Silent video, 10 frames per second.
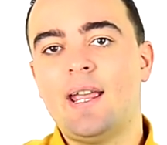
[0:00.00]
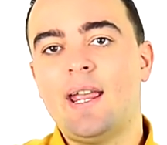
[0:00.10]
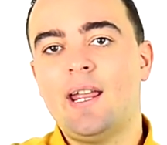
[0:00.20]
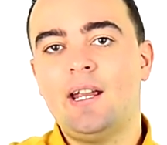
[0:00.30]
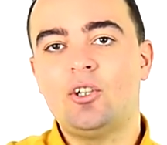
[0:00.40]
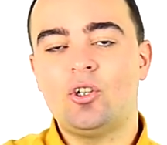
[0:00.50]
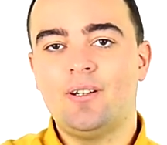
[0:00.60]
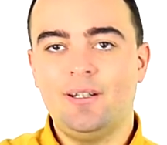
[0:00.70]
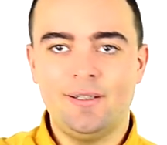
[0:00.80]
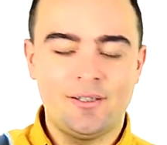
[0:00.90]
Edge
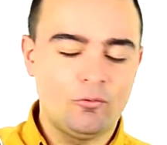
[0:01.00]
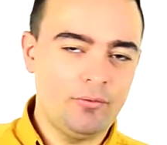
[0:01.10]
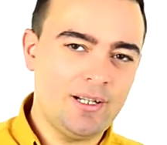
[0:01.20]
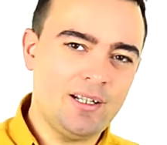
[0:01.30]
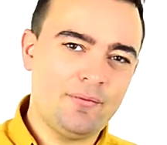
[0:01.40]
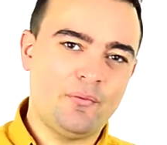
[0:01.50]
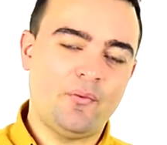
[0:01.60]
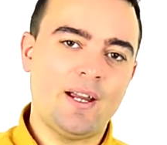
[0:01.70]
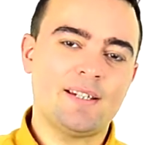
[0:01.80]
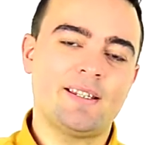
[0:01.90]
is really
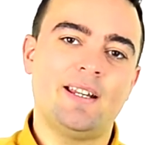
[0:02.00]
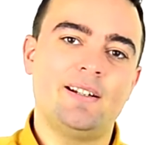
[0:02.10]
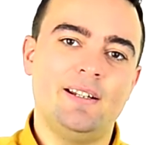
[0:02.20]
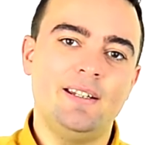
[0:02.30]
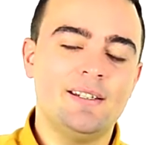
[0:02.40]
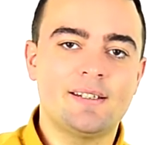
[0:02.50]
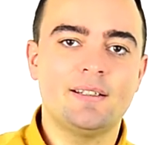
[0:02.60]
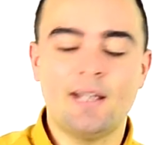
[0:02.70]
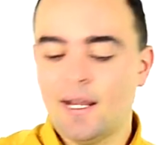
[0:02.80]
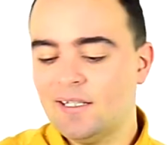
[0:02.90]
fast. There
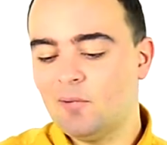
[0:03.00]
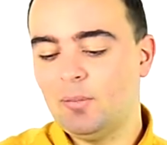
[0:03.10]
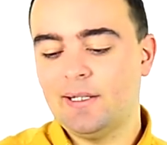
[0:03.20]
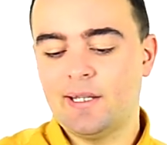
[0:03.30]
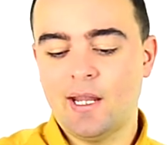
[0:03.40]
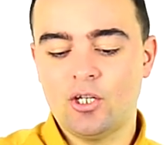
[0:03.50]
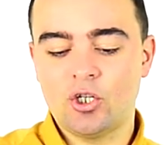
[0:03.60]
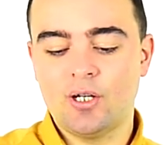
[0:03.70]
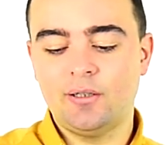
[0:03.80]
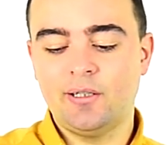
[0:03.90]
isn't any
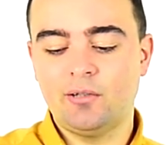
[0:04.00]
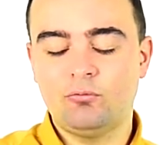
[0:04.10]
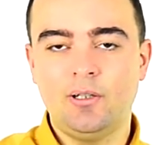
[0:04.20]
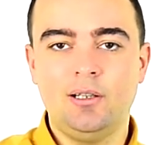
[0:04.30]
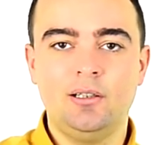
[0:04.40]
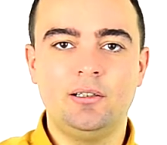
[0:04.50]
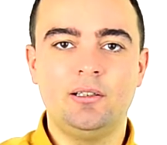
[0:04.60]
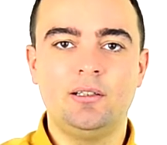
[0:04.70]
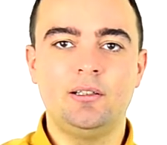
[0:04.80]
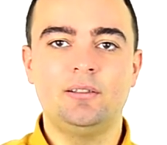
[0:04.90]
application that
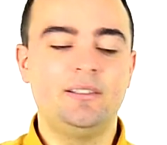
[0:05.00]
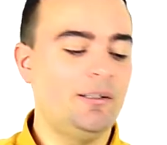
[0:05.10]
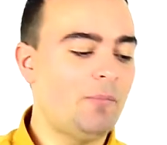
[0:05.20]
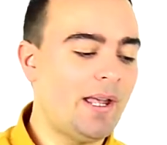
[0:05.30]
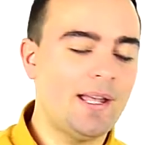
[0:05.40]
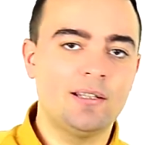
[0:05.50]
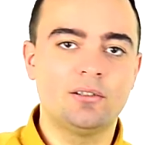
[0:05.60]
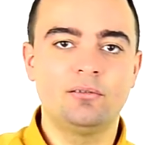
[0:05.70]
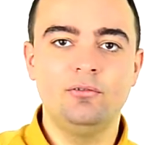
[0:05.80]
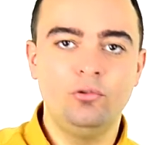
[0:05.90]
will
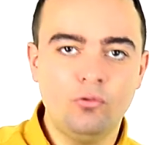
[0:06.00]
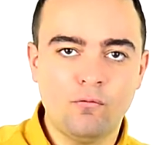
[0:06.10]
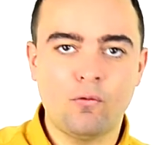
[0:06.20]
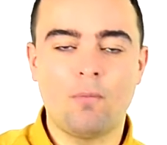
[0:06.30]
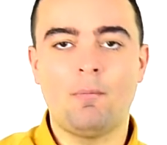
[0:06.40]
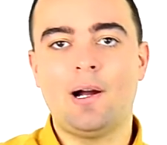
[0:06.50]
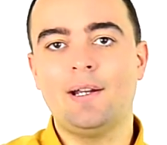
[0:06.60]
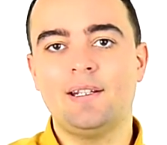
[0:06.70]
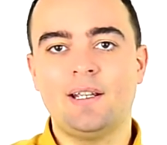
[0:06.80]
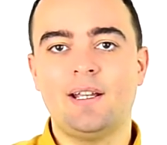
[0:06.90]
demand you from
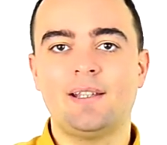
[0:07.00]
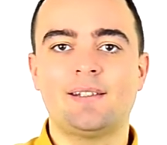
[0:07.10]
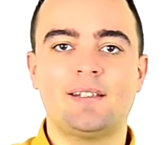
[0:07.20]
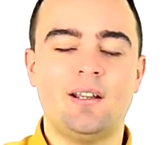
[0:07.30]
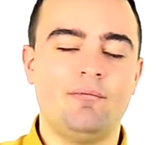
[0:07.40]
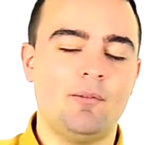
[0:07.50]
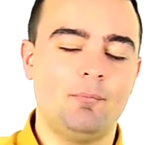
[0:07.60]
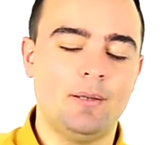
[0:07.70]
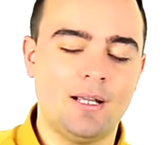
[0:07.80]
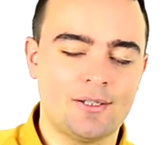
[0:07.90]
buying S7
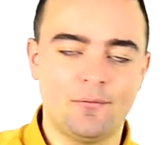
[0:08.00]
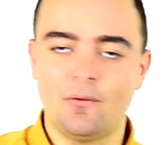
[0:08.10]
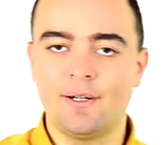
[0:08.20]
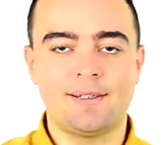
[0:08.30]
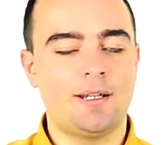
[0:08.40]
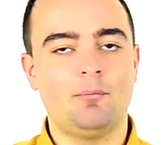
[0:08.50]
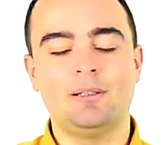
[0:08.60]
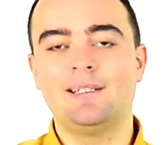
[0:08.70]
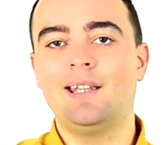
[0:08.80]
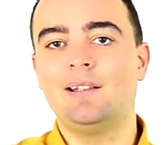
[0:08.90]
Plus, for
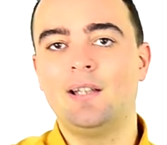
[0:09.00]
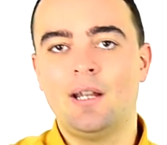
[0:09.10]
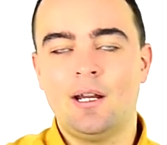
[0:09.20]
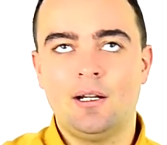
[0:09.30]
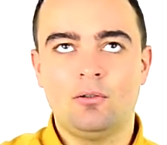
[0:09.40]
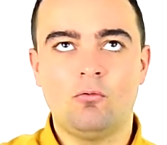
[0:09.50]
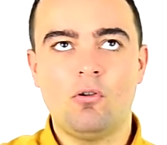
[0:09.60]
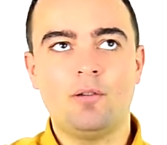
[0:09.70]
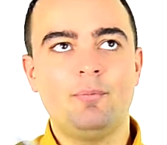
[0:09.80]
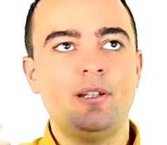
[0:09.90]
example. Then
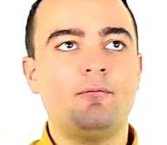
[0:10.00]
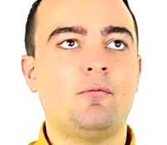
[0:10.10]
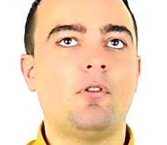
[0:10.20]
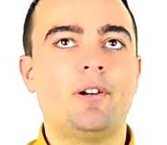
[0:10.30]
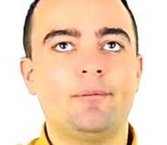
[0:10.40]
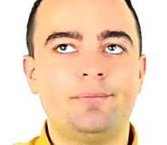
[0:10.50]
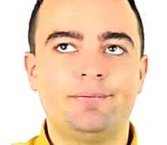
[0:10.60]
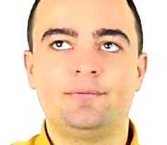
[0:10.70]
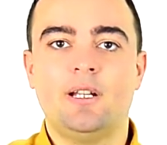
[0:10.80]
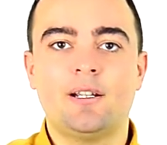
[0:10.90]
won't be for
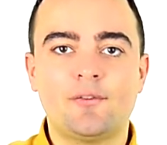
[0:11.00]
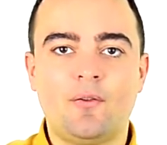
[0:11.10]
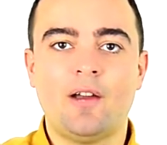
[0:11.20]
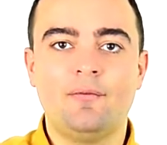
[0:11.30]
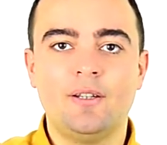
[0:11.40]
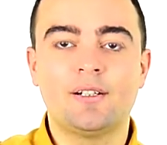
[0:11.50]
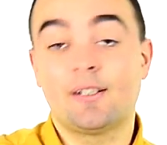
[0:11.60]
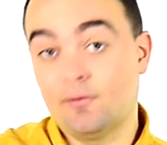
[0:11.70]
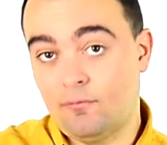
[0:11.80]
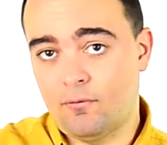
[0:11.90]
next 5
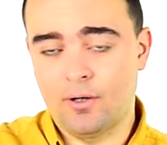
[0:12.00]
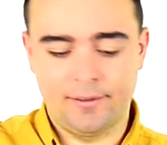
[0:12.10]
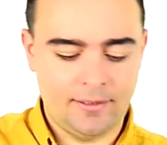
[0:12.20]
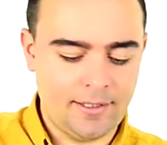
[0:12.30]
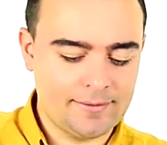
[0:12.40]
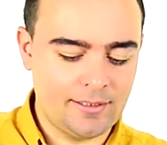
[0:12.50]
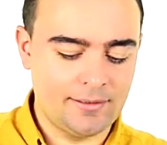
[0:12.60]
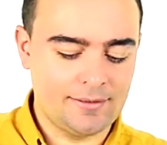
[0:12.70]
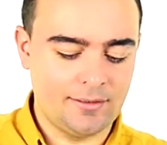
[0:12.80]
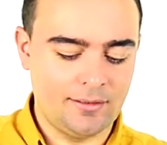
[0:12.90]
years, for
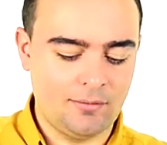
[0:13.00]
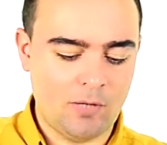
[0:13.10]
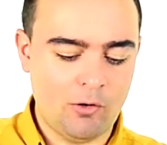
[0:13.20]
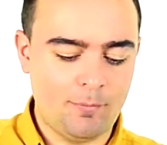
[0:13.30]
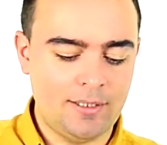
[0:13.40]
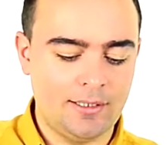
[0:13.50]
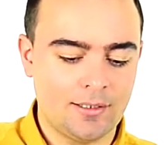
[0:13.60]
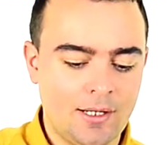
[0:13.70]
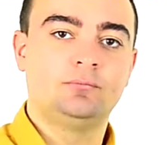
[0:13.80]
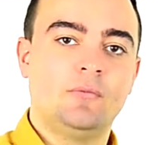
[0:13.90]
it's my opinion.